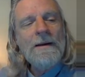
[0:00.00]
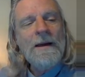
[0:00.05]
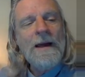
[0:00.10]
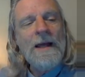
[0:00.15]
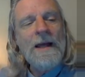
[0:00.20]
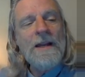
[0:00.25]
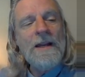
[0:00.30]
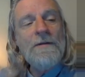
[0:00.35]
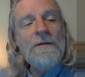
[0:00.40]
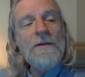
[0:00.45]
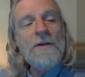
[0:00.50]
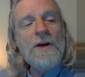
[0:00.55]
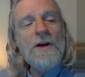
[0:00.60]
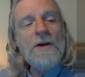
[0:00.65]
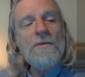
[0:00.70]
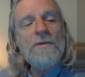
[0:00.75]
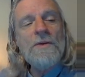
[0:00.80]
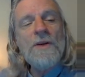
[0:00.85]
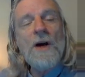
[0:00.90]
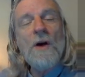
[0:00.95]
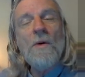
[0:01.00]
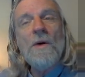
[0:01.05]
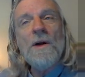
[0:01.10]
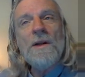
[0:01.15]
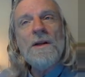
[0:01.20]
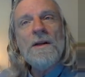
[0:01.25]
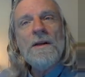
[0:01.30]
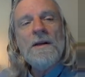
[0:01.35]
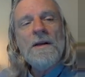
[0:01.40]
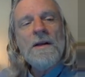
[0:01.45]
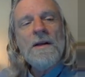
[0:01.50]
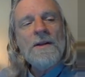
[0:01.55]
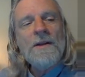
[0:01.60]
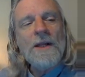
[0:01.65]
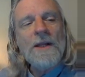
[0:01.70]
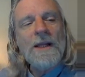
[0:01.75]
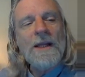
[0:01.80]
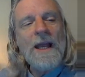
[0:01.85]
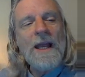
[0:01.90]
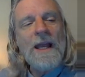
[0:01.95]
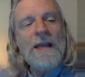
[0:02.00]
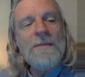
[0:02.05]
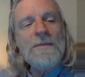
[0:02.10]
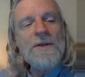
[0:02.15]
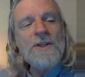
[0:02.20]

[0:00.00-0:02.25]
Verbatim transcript: And if you don't know it, the game